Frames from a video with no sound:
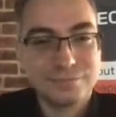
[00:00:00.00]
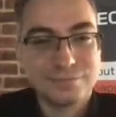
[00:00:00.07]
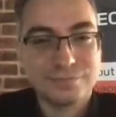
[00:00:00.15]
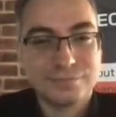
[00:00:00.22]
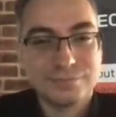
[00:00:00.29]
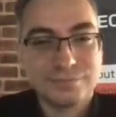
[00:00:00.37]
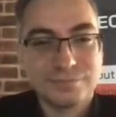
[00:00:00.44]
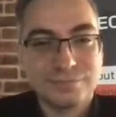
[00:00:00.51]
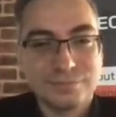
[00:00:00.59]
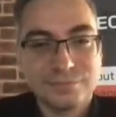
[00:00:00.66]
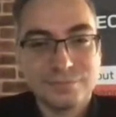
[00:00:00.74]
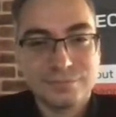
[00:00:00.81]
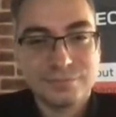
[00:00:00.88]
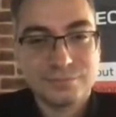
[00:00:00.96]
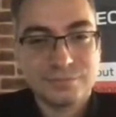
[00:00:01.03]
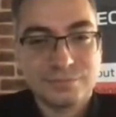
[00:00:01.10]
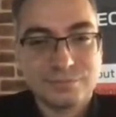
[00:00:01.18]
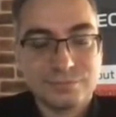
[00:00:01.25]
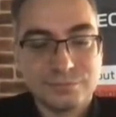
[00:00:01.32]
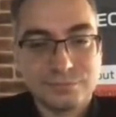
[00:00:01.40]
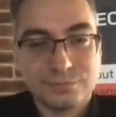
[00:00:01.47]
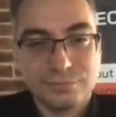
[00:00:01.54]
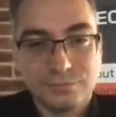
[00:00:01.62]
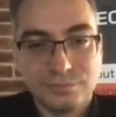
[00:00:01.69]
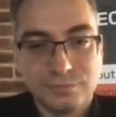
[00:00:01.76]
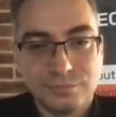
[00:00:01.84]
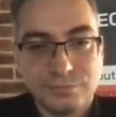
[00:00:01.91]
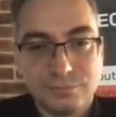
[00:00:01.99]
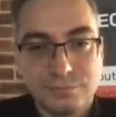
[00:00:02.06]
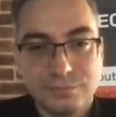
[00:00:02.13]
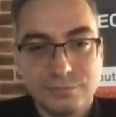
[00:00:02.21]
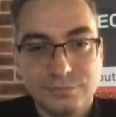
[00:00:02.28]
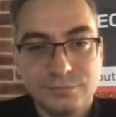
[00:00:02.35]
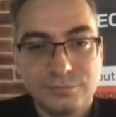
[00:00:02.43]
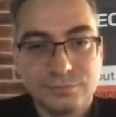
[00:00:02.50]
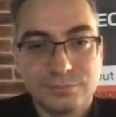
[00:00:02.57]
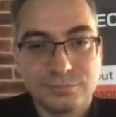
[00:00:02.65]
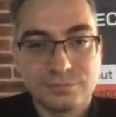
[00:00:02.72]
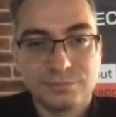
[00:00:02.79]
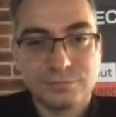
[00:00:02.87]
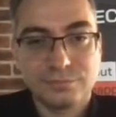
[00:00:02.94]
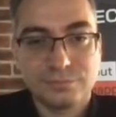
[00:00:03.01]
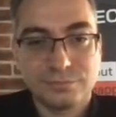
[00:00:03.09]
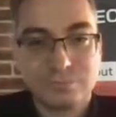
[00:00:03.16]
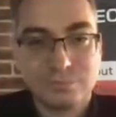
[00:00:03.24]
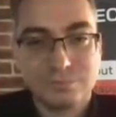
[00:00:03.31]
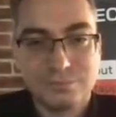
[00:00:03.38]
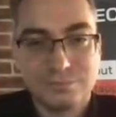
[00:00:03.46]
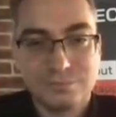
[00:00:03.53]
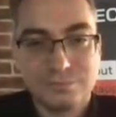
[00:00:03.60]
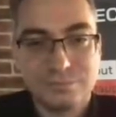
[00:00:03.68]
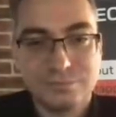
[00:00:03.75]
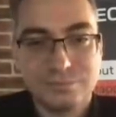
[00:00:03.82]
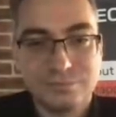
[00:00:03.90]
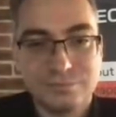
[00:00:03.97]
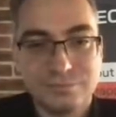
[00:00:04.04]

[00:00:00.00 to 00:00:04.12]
[no speech]